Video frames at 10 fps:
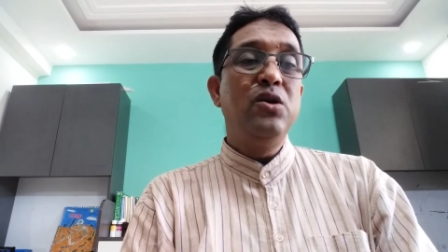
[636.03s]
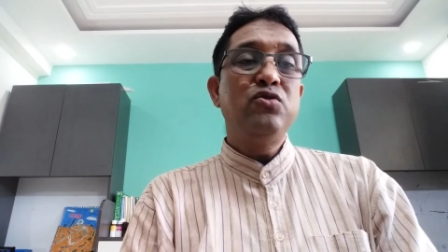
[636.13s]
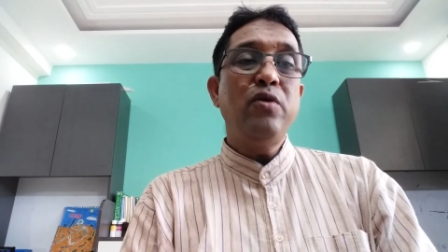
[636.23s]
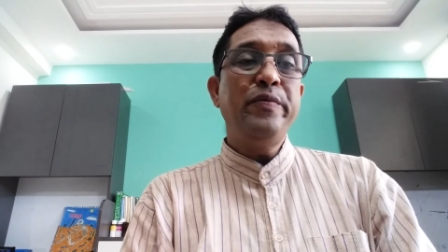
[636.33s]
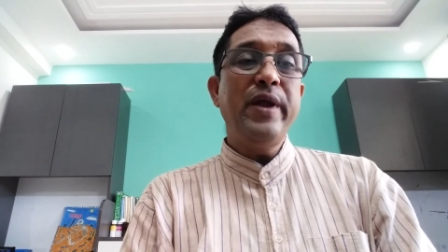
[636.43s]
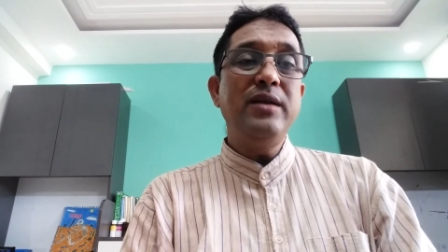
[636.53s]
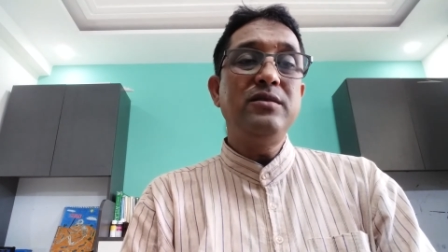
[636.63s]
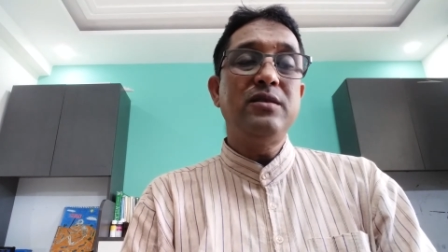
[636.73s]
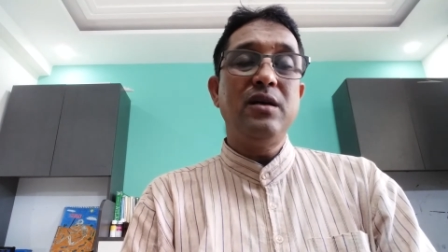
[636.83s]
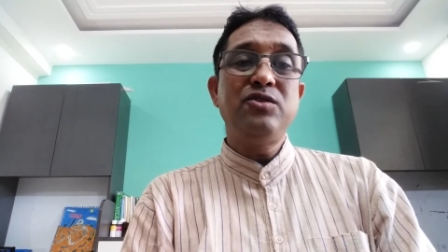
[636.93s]
So
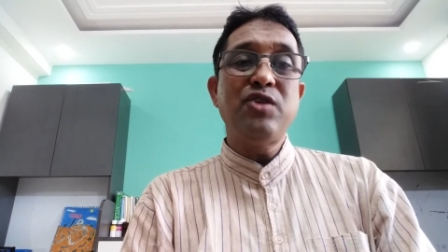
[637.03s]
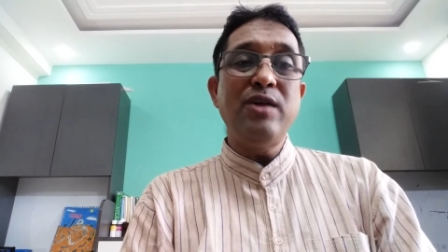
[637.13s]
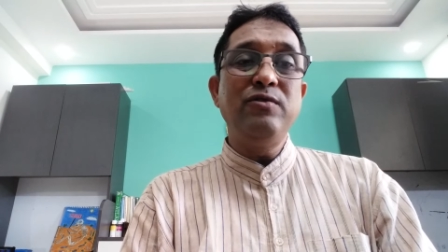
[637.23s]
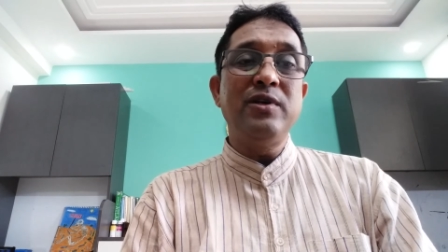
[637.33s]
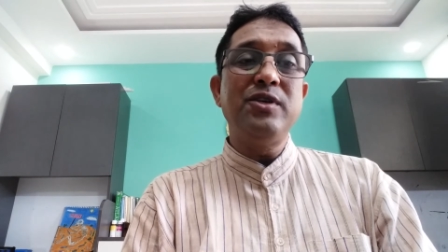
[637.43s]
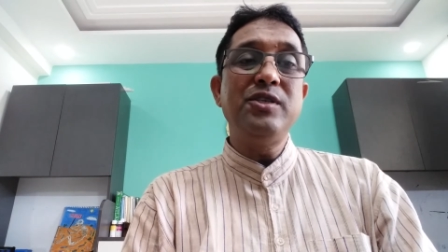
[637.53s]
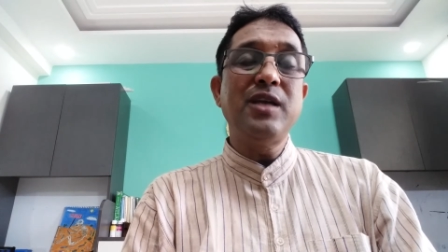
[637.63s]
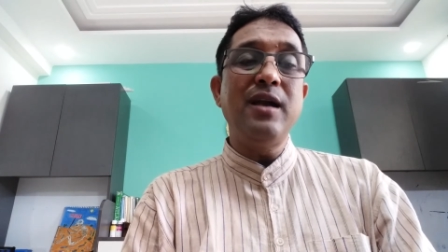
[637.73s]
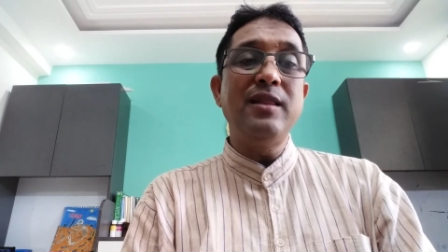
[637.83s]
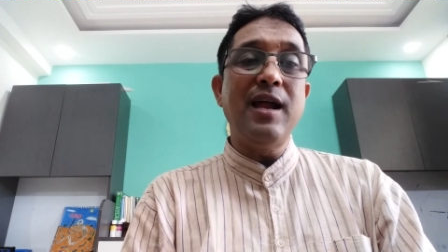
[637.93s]
friends, try to
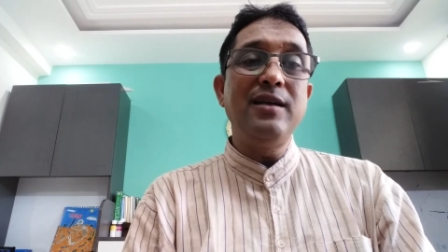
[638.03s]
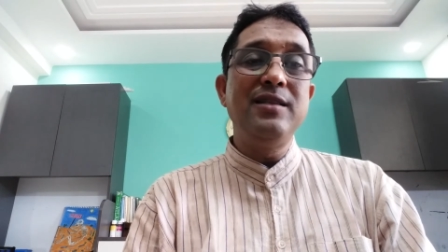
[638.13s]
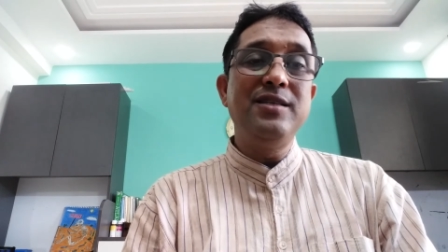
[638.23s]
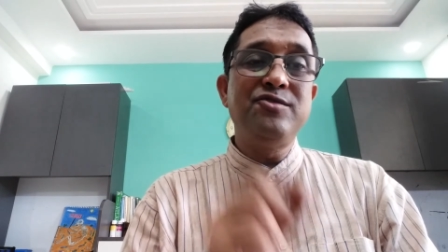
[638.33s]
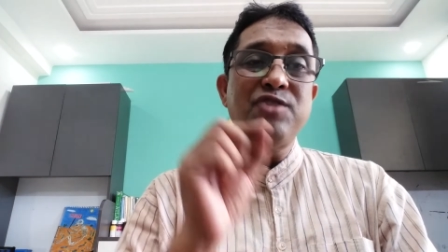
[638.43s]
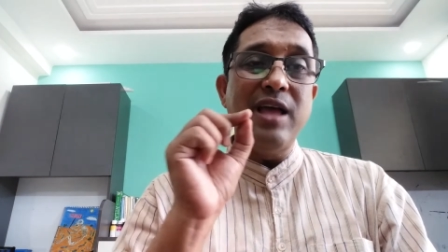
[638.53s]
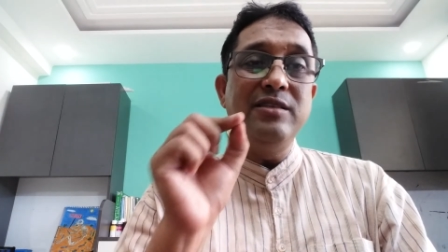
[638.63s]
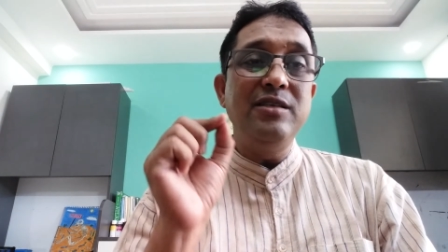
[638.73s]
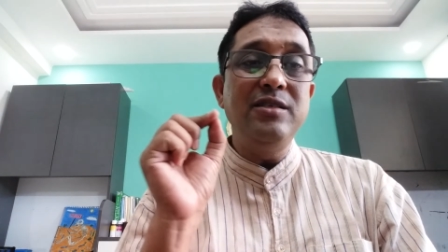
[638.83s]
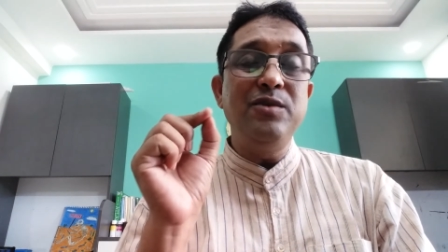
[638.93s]
understand that the
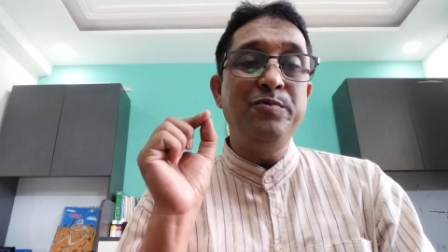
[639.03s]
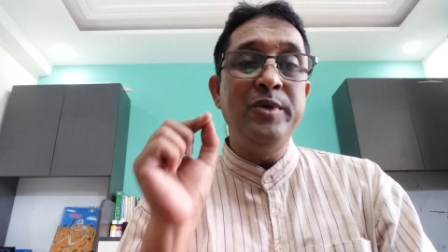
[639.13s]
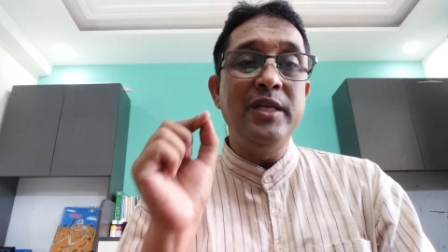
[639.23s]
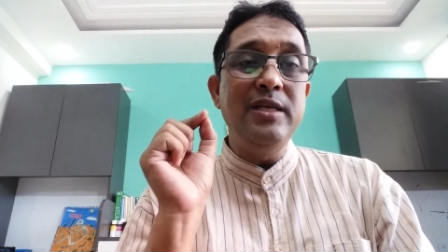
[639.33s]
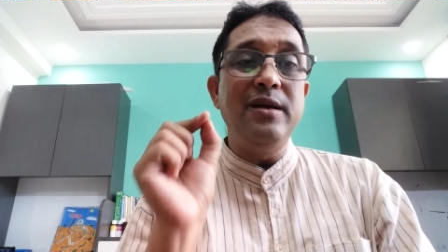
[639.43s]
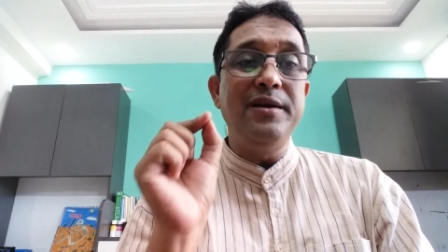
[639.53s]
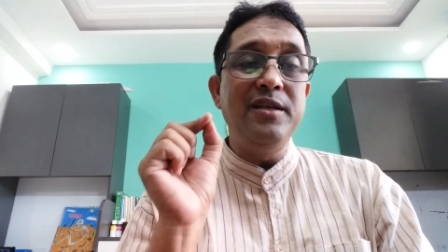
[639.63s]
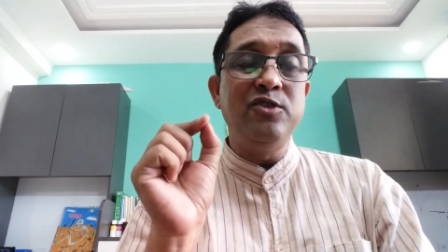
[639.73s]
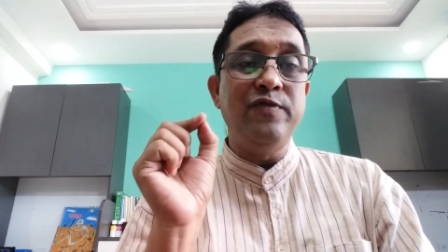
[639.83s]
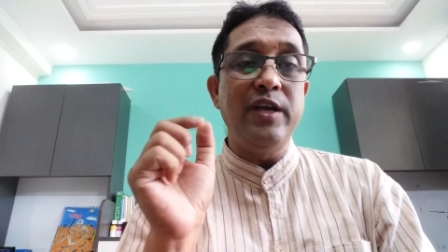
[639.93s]
transitive period
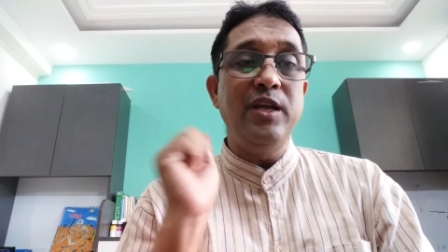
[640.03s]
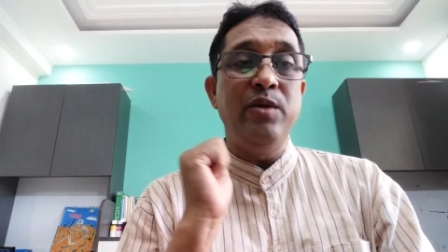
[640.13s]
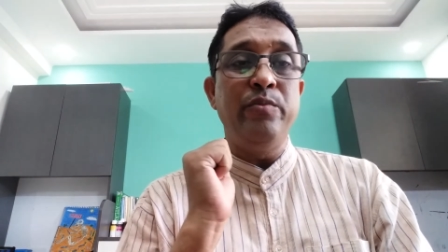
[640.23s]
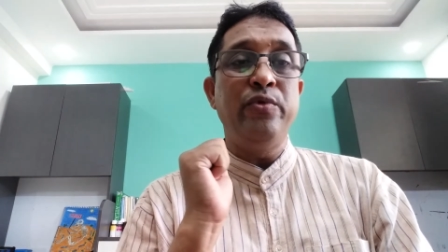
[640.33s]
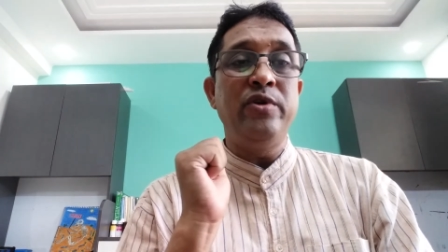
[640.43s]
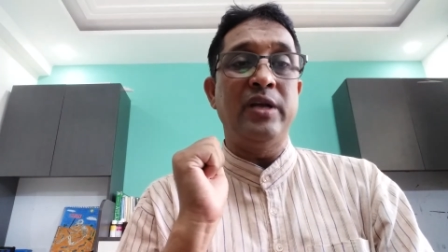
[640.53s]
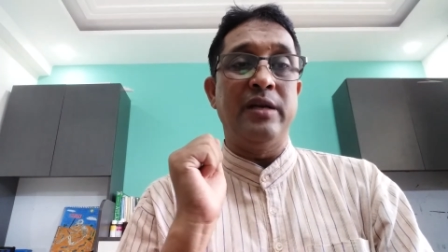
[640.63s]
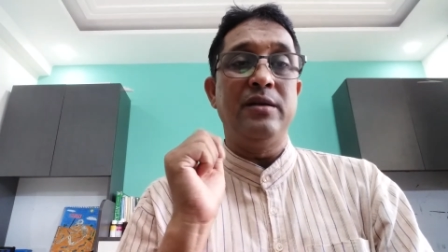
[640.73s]
is very important.